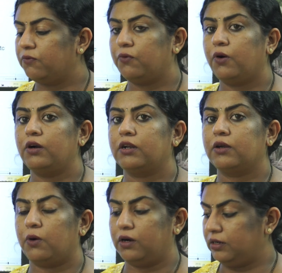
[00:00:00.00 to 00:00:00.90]
what
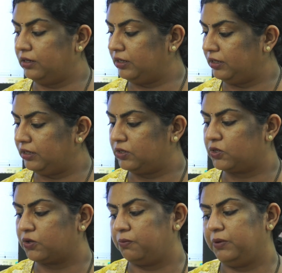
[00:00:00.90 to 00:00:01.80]
quantity it
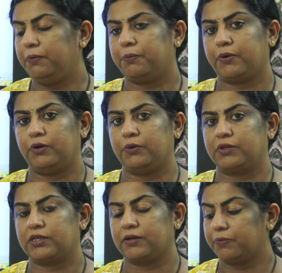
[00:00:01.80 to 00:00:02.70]
should be
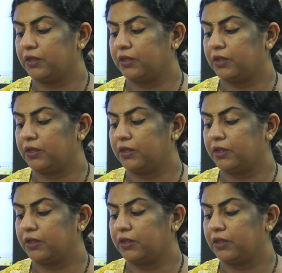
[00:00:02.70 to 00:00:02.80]
produced.